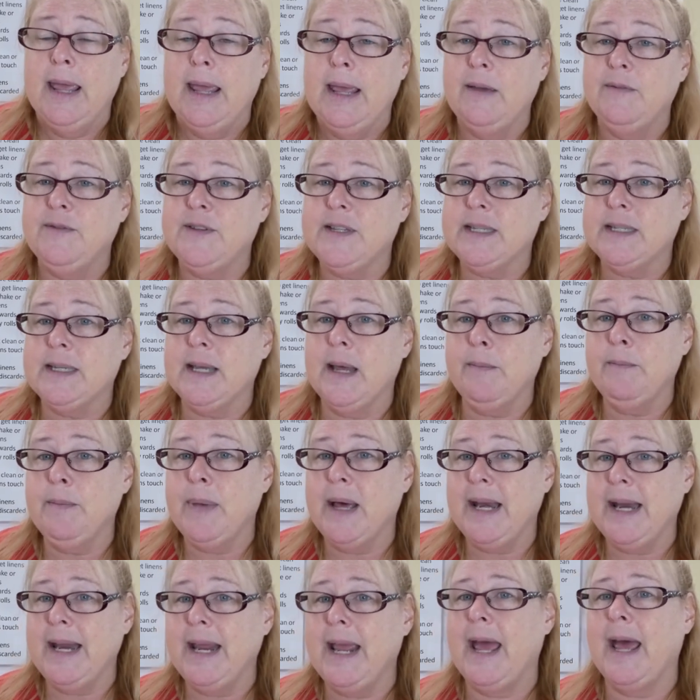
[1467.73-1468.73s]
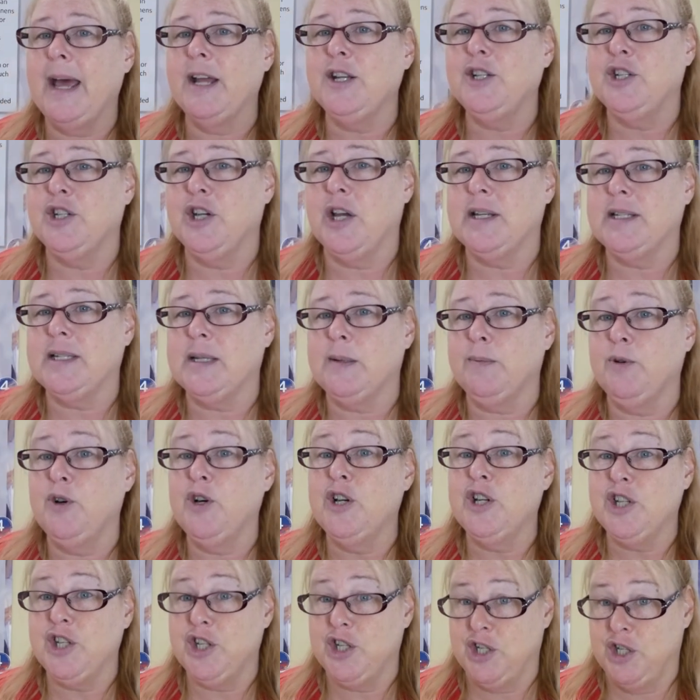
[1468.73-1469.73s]
If somebody had just
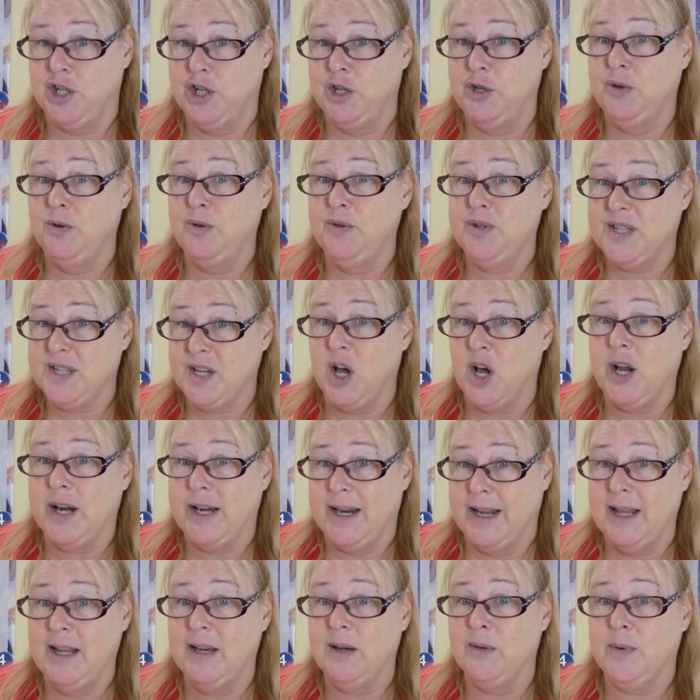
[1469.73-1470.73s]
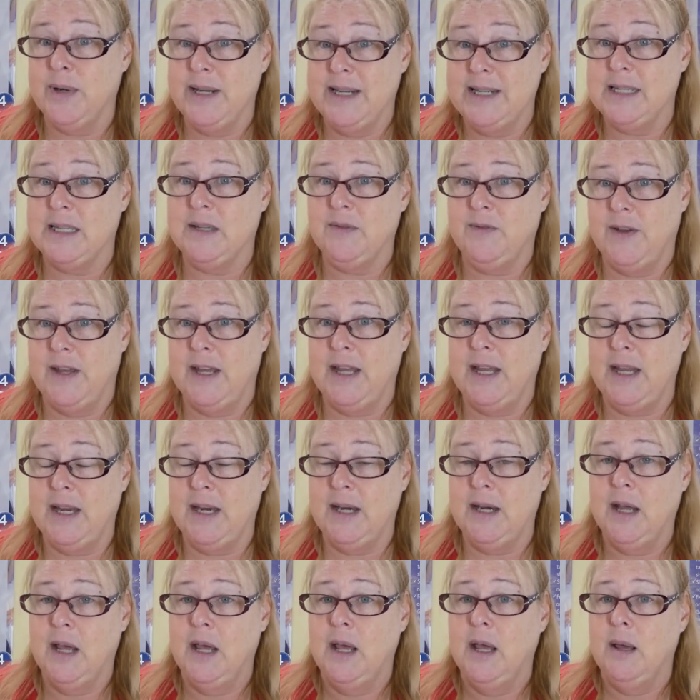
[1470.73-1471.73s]
put shoes on Henry's
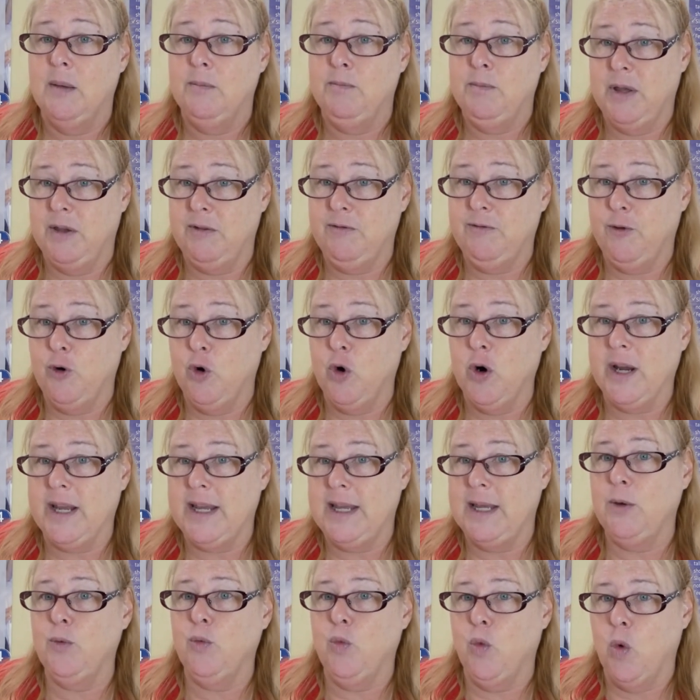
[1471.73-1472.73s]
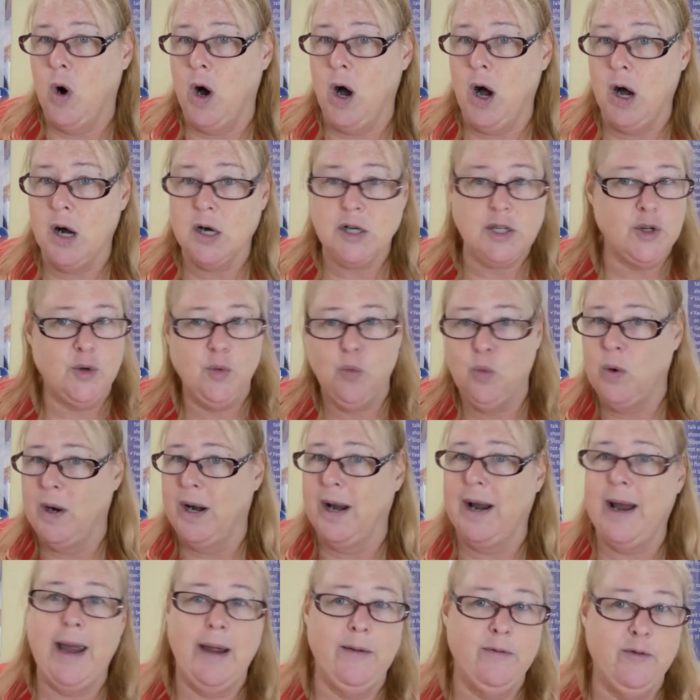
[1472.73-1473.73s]
feet before he walked
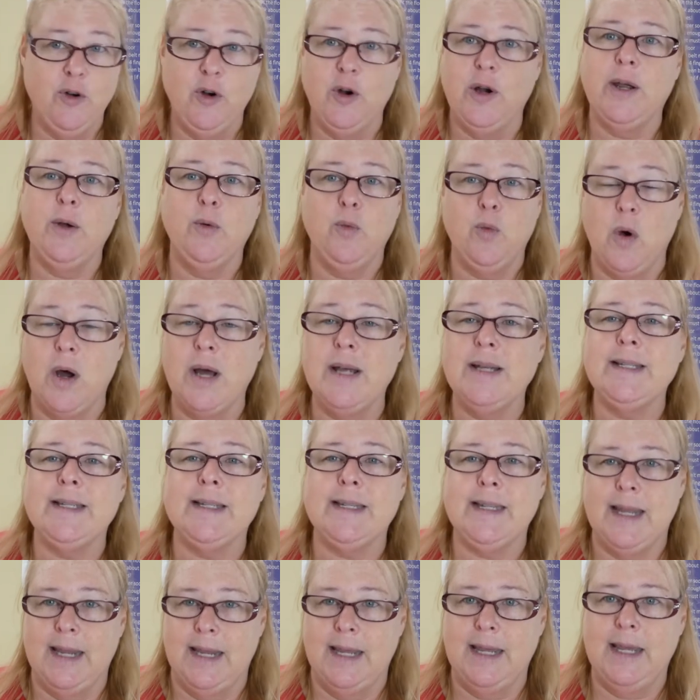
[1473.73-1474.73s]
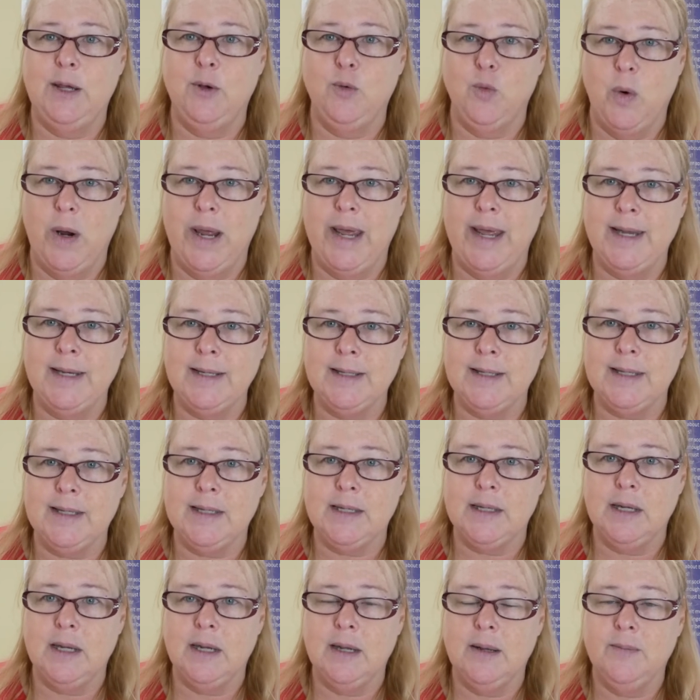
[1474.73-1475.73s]
wherever it was that he
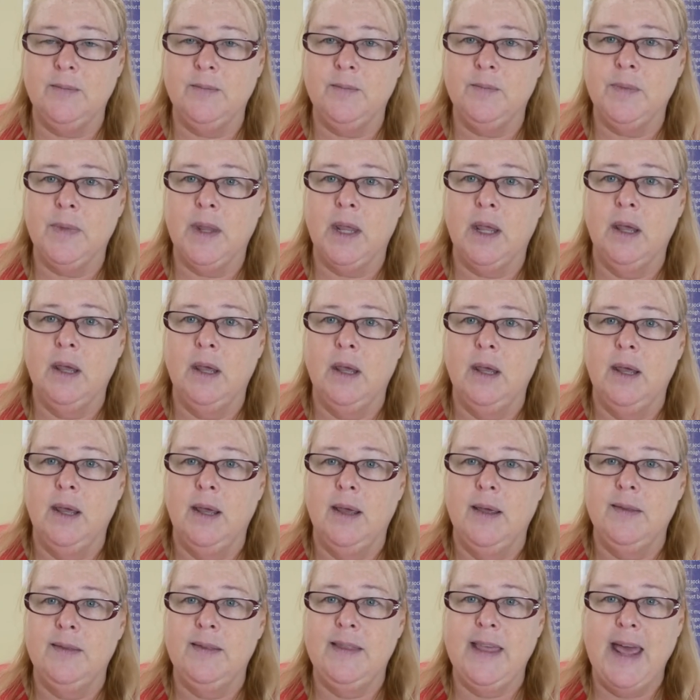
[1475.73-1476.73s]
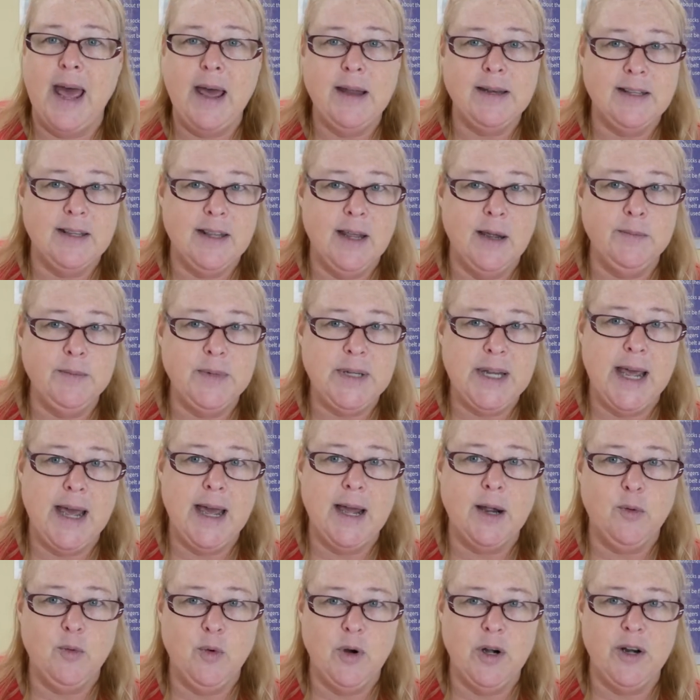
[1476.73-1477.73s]
went, that
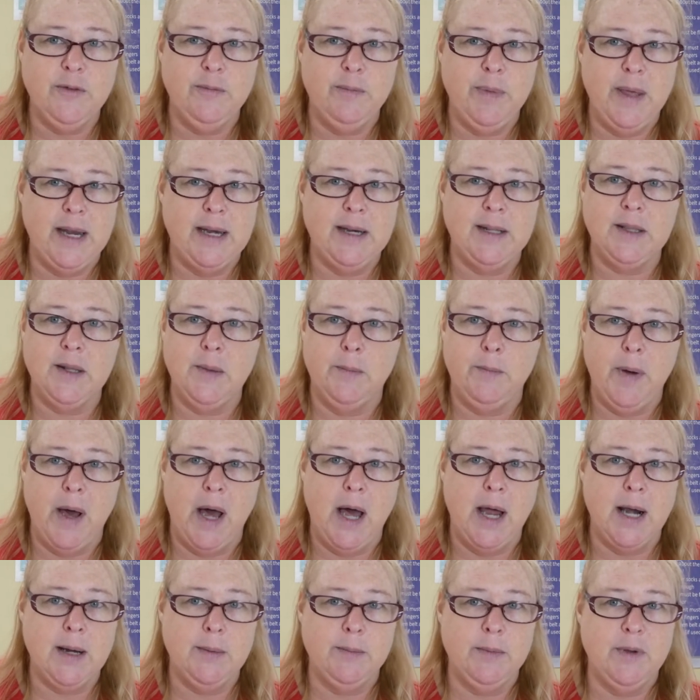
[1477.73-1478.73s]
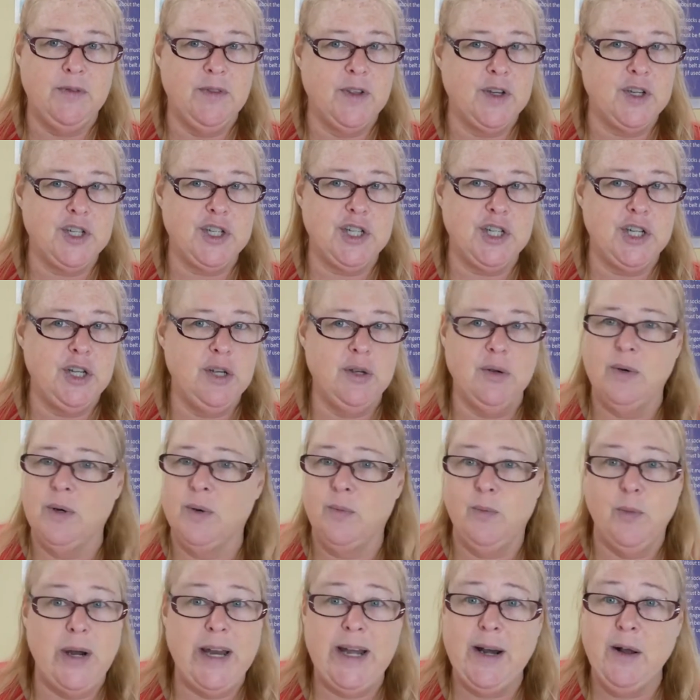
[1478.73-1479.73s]
thumbtack would have been in the bottom of the shoe,
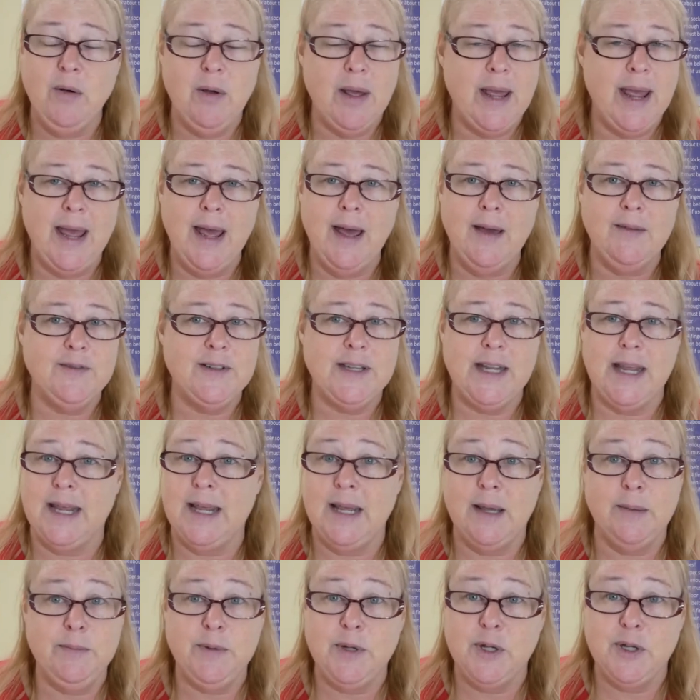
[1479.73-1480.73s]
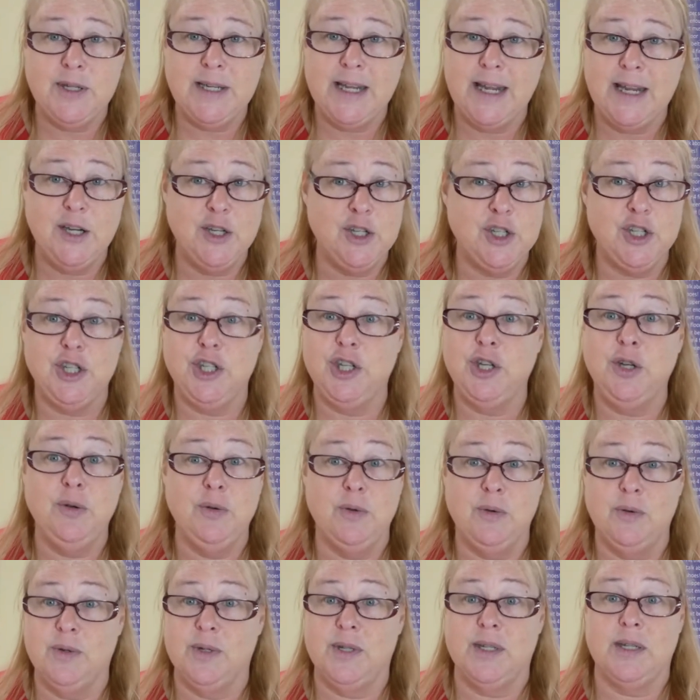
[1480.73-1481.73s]
and we don't have to amputate
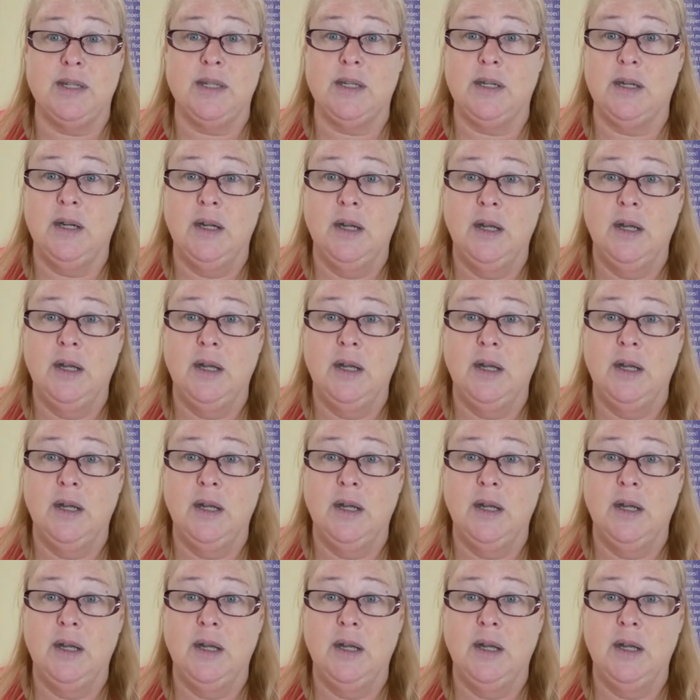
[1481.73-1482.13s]
shoes,